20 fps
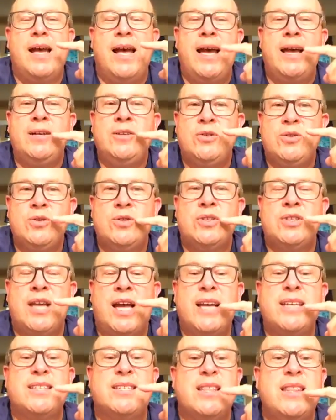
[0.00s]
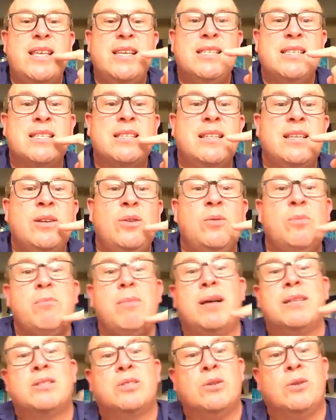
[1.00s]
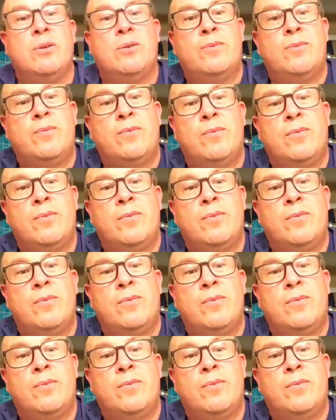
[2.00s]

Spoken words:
exercise this little muscle